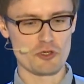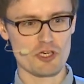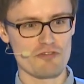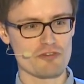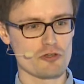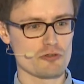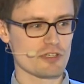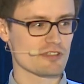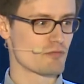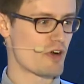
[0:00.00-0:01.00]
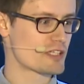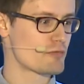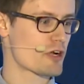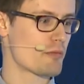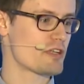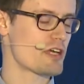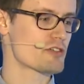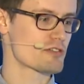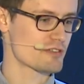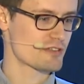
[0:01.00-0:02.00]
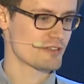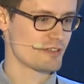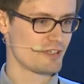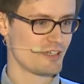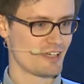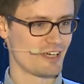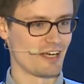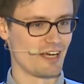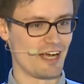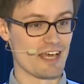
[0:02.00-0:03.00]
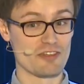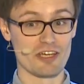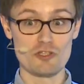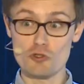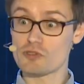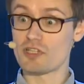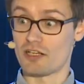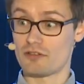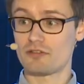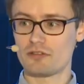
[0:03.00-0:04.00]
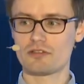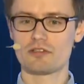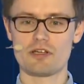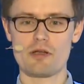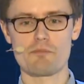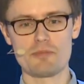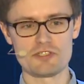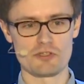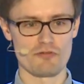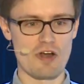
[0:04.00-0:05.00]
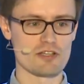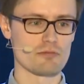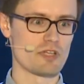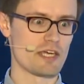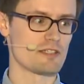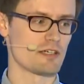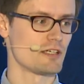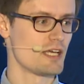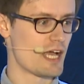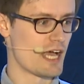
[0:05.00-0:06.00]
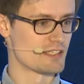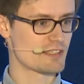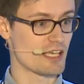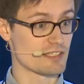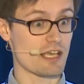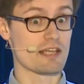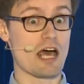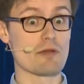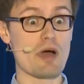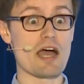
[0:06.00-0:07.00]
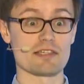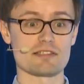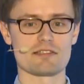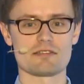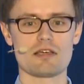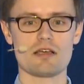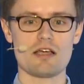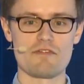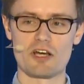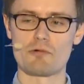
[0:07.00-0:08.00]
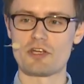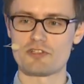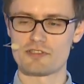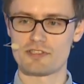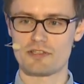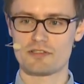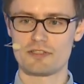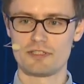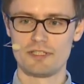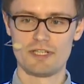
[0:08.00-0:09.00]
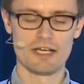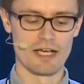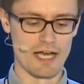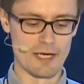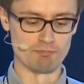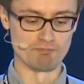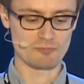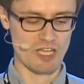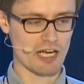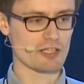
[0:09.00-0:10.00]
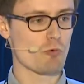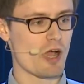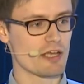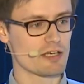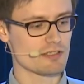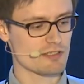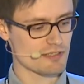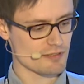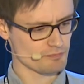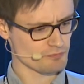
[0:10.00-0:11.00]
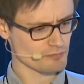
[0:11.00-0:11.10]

give your users some random recommendations, and then use that piece of random data as an unbiased evaluation set. Another way is